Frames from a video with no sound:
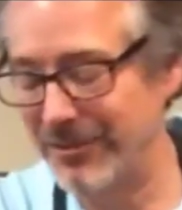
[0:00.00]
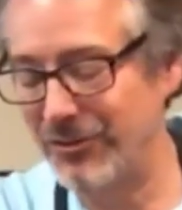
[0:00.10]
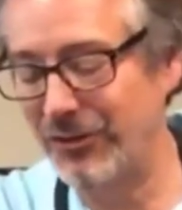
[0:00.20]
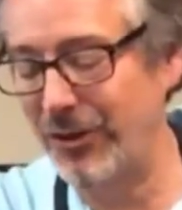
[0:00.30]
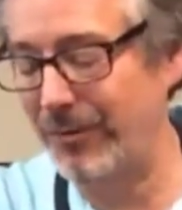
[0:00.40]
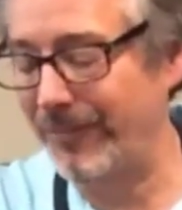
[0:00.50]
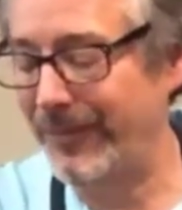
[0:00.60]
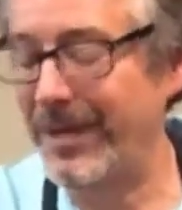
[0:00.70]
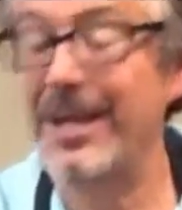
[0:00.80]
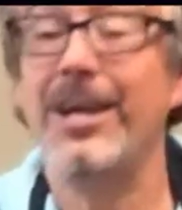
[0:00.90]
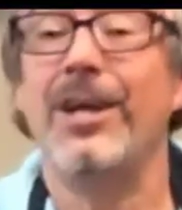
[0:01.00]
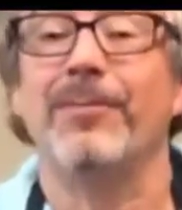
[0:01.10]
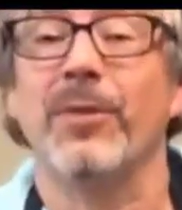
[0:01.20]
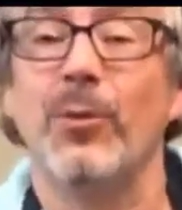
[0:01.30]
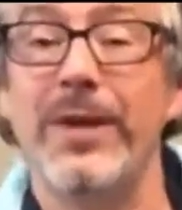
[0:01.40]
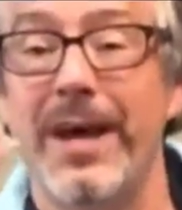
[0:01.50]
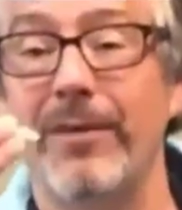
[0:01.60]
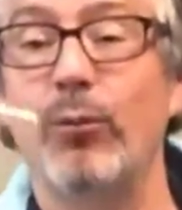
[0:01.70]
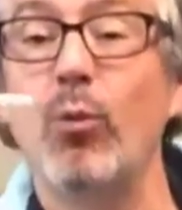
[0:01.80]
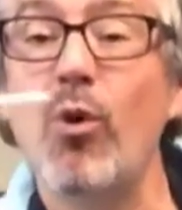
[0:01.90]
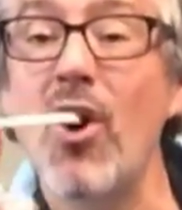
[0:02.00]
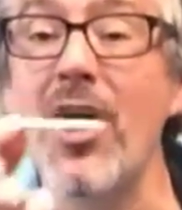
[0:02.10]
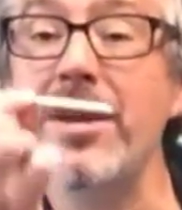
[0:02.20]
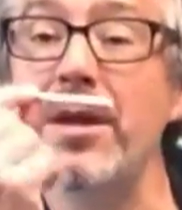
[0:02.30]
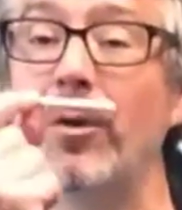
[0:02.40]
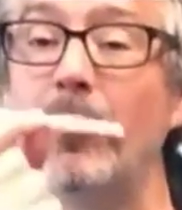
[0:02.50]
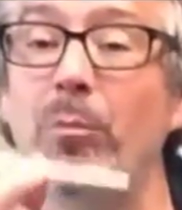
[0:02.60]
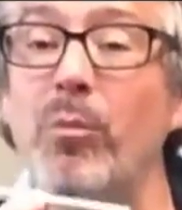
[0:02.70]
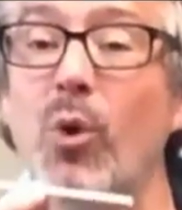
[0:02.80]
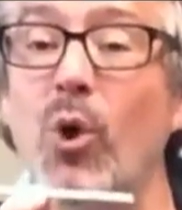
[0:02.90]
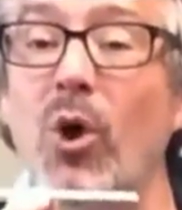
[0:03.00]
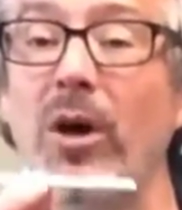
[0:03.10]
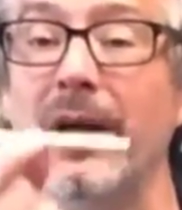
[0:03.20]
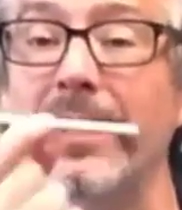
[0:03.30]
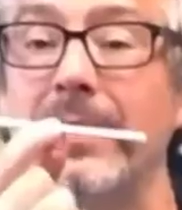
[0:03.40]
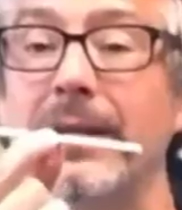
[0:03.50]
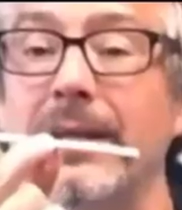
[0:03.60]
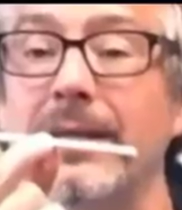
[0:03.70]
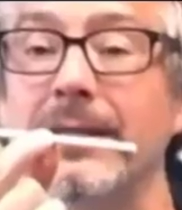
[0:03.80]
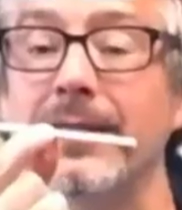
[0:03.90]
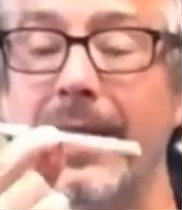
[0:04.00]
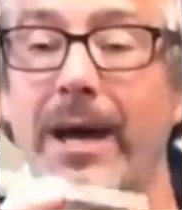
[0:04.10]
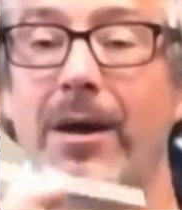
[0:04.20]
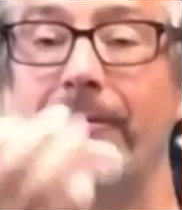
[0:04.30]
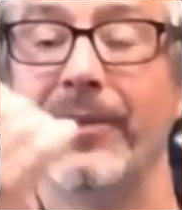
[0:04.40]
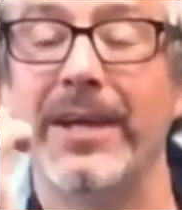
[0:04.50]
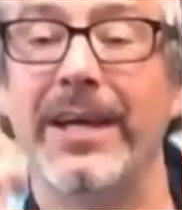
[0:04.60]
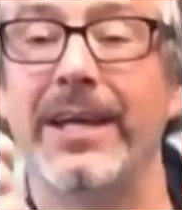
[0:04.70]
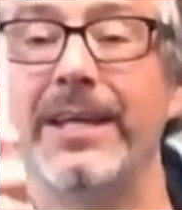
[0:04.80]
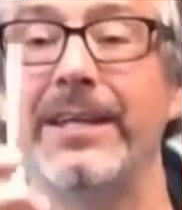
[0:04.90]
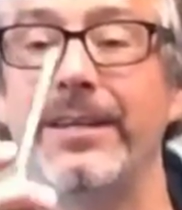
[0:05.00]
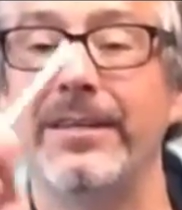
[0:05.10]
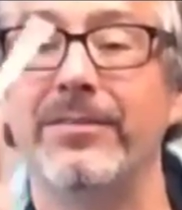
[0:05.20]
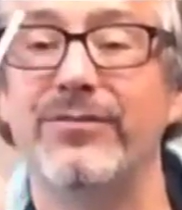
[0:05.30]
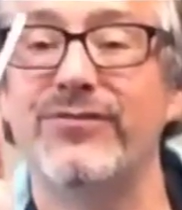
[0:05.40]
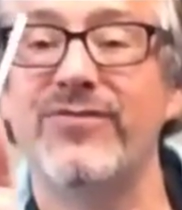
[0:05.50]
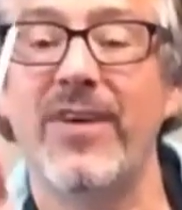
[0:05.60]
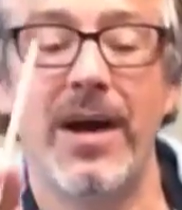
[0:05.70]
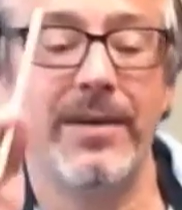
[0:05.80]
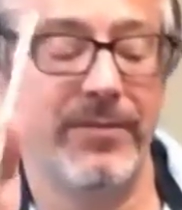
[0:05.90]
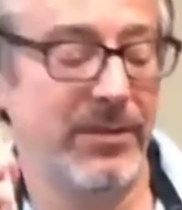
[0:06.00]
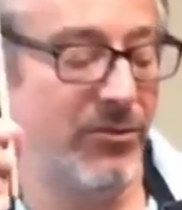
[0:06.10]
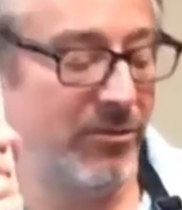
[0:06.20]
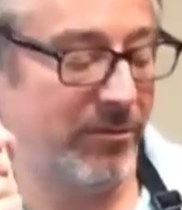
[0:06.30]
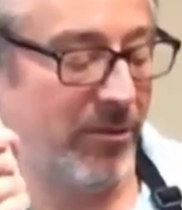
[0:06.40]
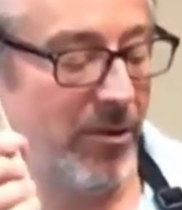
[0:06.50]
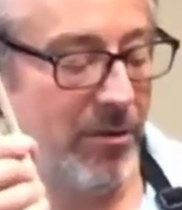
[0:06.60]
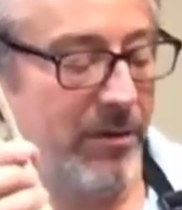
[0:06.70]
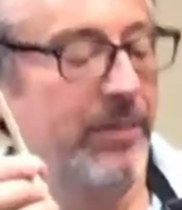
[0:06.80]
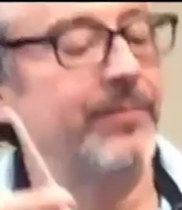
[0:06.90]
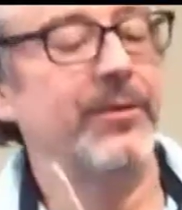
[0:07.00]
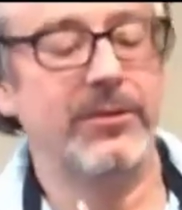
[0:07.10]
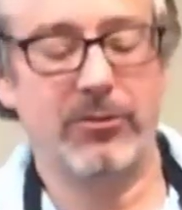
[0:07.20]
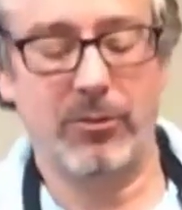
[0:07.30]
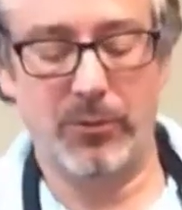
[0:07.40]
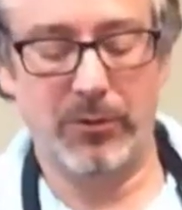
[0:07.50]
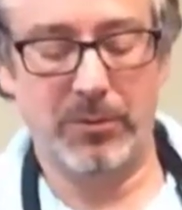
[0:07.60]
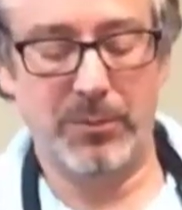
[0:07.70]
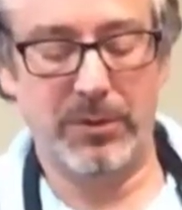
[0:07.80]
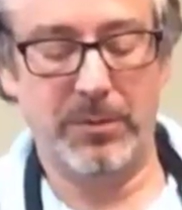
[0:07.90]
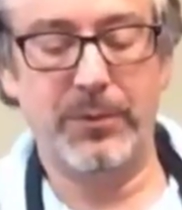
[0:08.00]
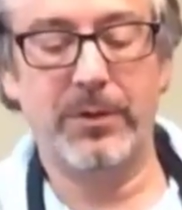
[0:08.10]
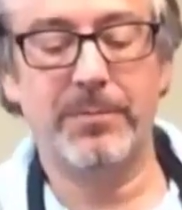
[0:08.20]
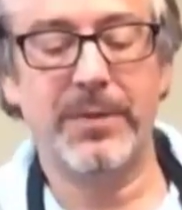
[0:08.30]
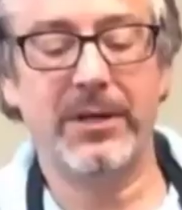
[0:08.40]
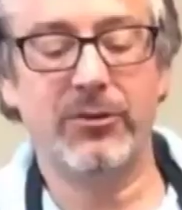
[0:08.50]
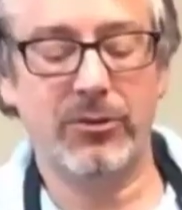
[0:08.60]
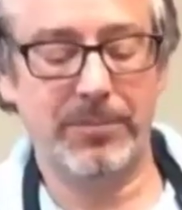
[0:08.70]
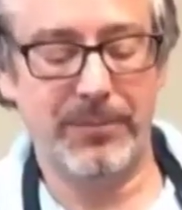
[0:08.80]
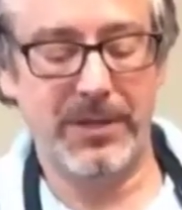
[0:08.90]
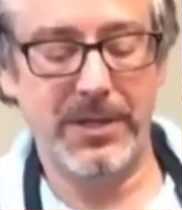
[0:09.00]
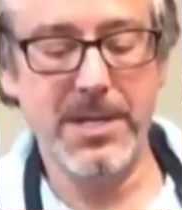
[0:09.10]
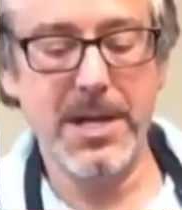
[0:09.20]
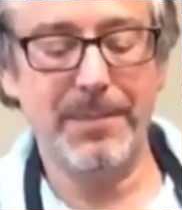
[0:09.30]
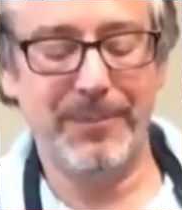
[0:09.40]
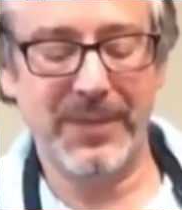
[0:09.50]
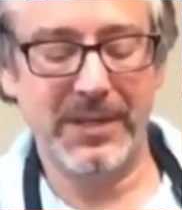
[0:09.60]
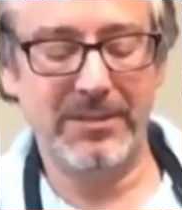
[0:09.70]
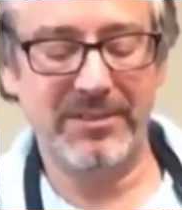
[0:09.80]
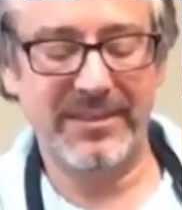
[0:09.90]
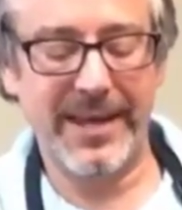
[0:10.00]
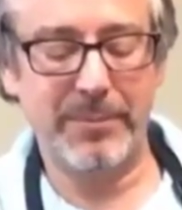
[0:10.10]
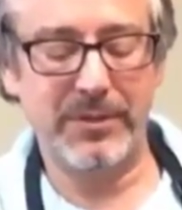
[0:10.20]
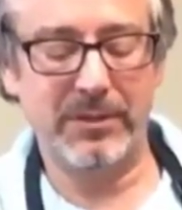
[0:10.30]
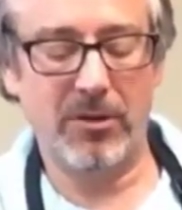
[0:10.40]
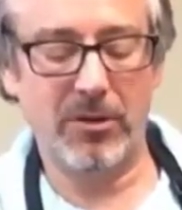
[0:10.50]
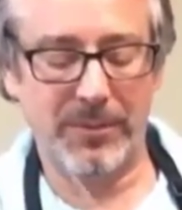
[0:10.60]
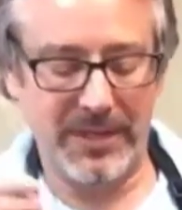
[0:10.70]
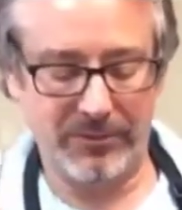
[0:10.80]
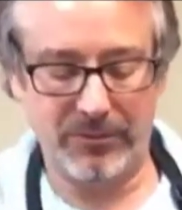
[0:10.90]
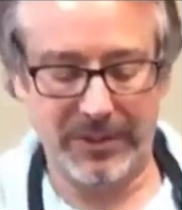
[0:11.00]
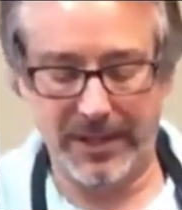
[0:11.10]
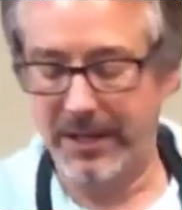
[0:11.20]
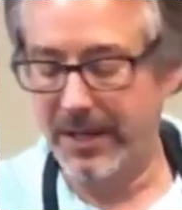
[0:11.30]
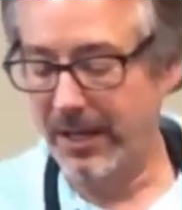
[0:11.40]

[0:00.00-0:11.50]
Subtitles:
So we have one more dowel, and it is 5 inches long. So we're going to put up here, make sure, yep, just a tad bit longer, but that's okay.